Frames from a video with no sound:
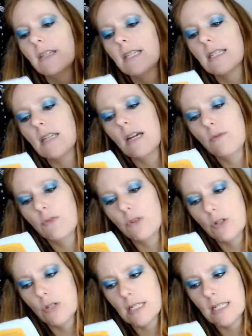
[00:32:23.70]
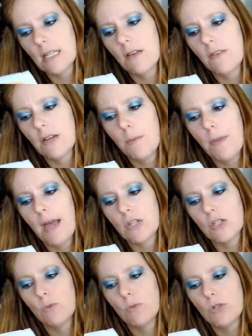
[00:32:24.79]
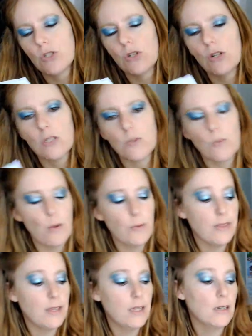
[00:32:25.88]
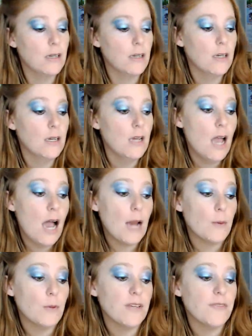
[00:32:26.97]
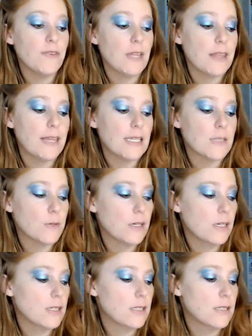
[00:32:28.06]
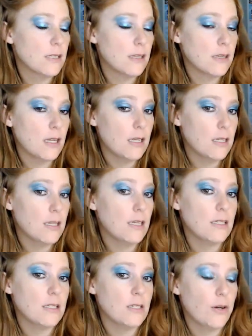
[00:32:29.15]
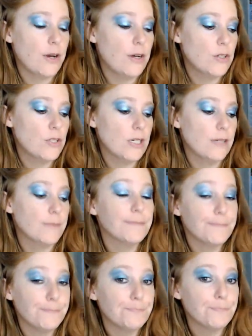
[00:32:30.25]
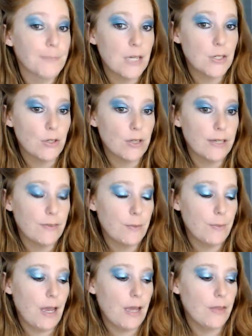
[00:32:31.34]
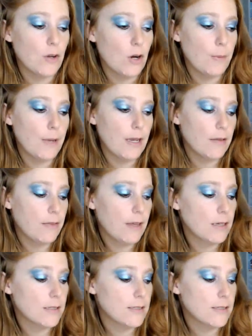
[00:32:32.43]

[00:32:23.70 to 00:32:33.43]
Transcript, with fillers: it's time for increasing love and compassion, which starts well within. I really feel that that's what it is, that it's your energy, and you're leaving behind the karmic things.